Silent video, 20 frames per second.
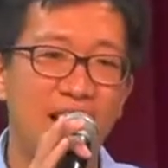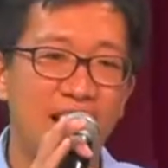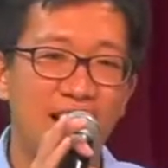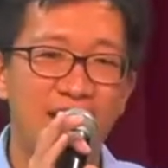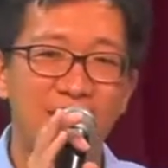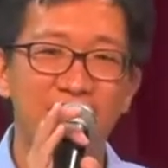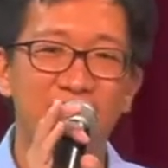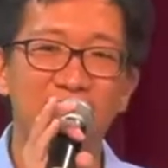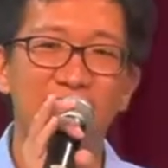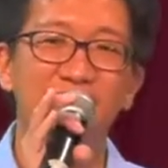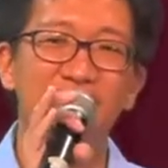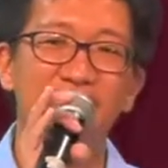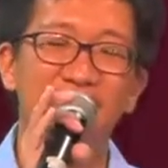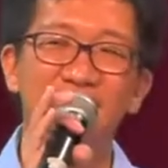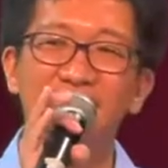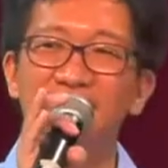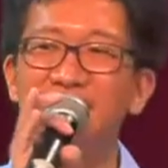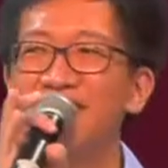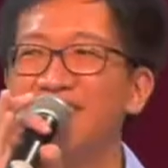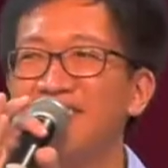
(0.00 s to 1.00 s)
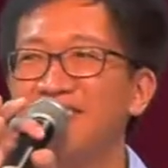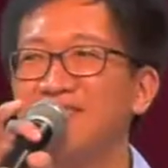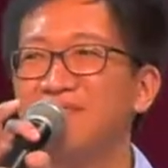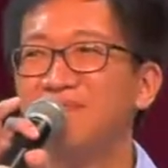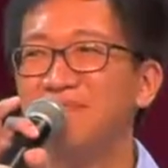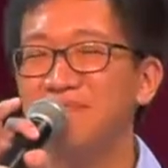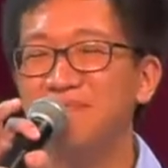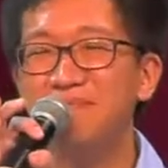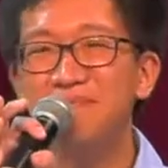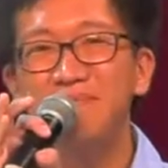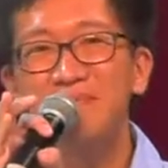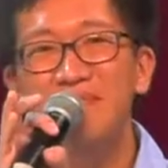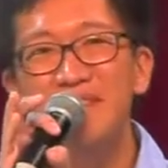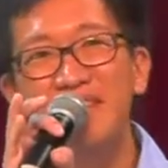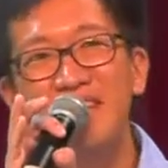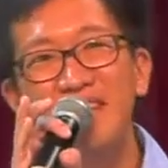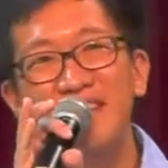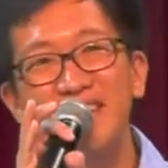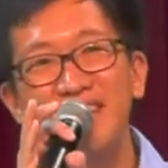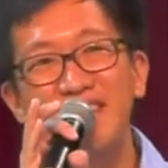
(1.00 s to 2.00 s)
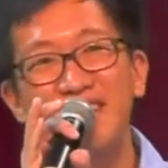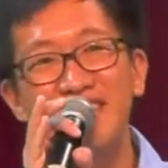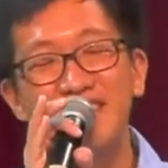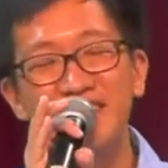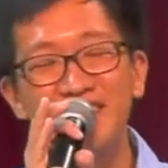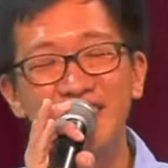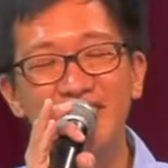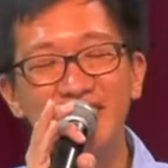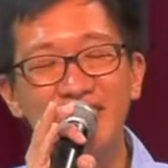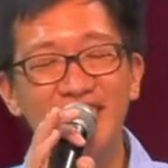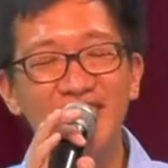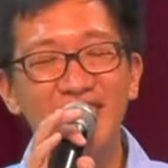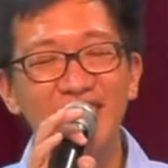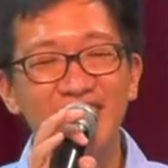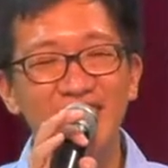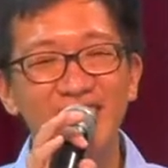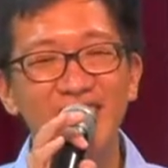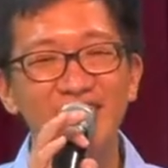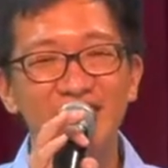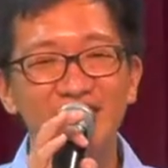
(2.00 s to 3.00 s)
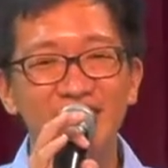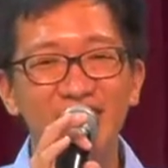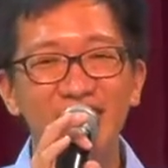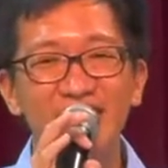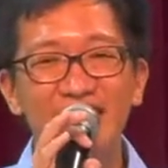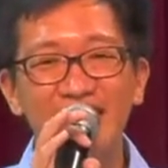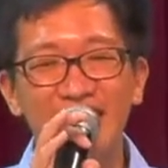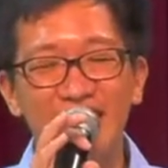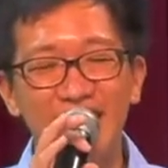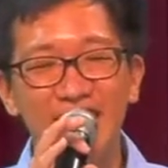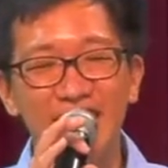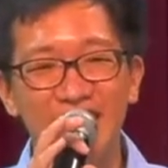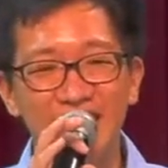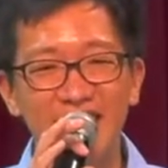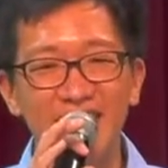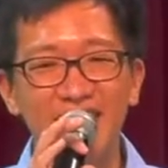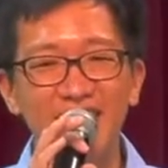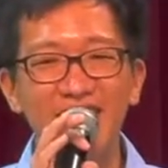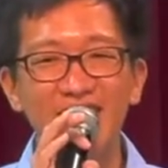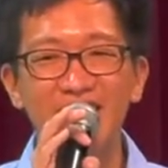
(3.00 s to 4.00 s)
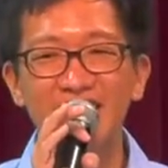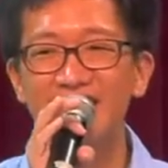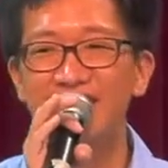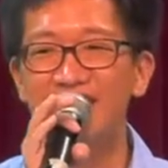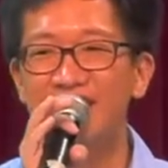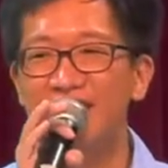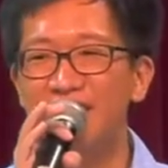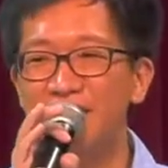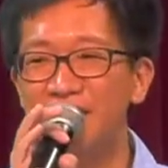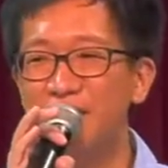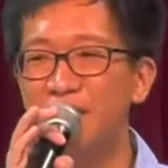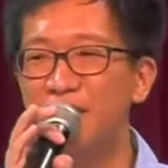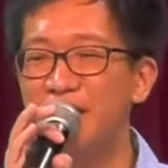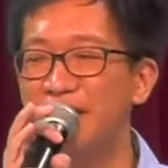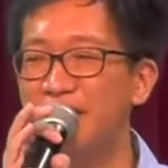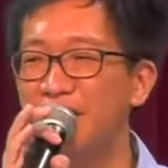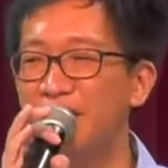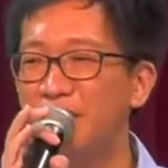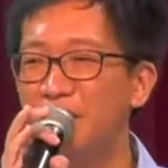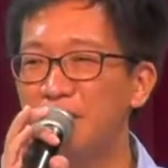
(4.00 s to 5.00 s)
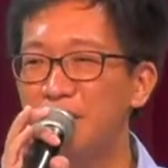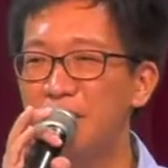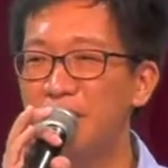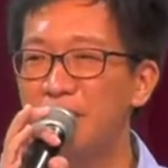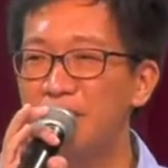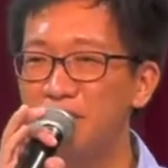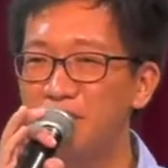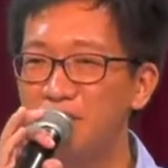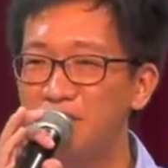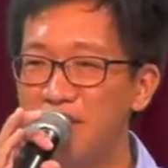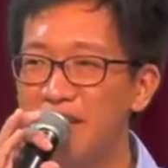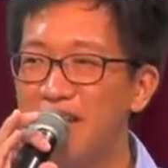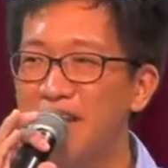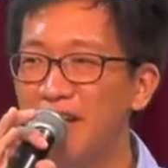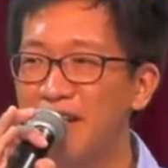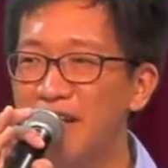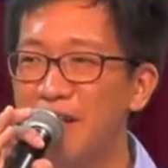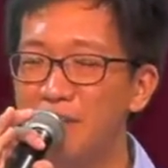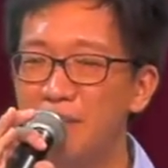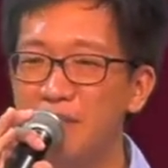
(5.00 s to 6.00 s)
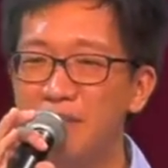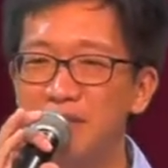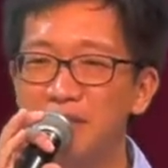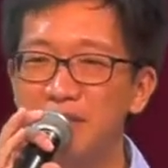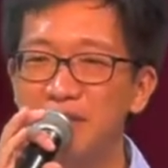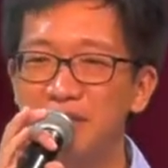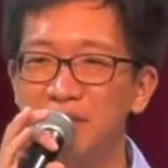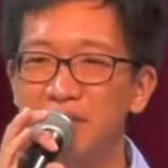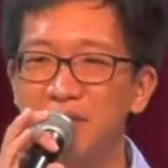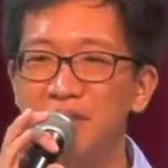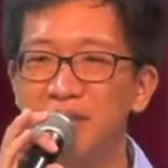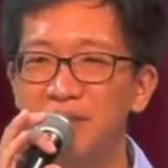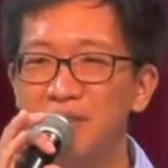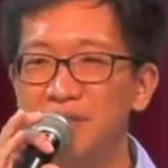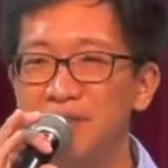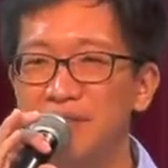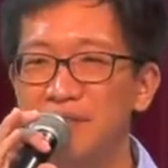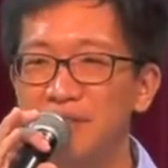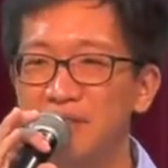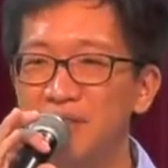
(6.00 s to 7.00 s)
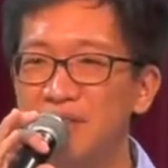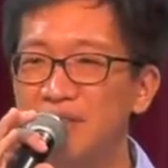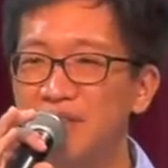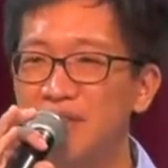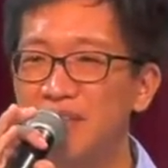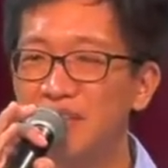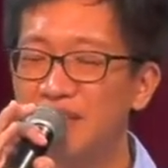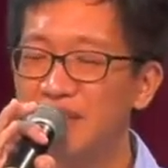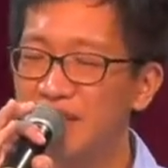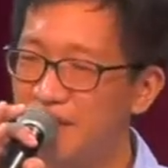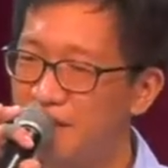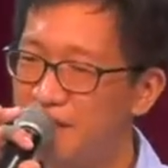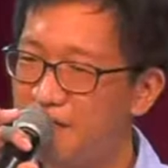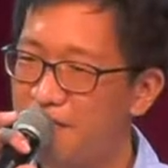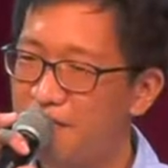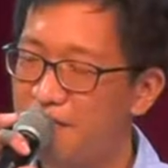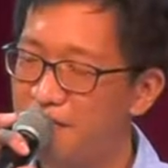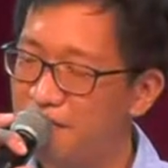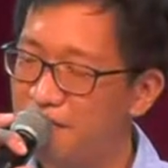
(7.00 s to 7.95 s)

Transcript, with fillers: everyone. Right? So, so I, I think I think that if we if we are able to to live